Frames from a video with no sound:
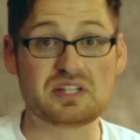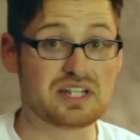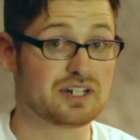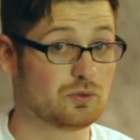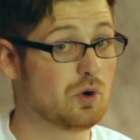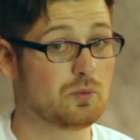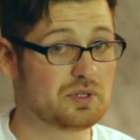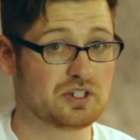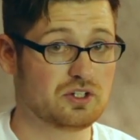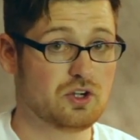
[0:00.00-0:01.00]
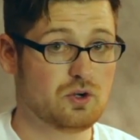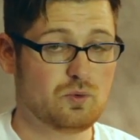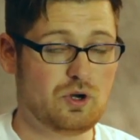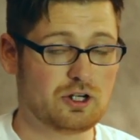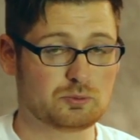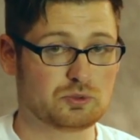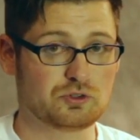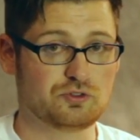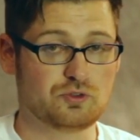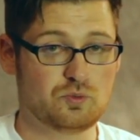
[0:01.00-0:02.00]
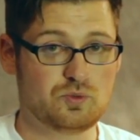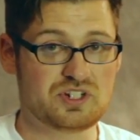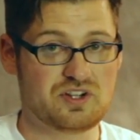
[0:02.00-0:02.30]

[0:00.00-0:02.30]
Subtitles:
out, but then it won't be waterproof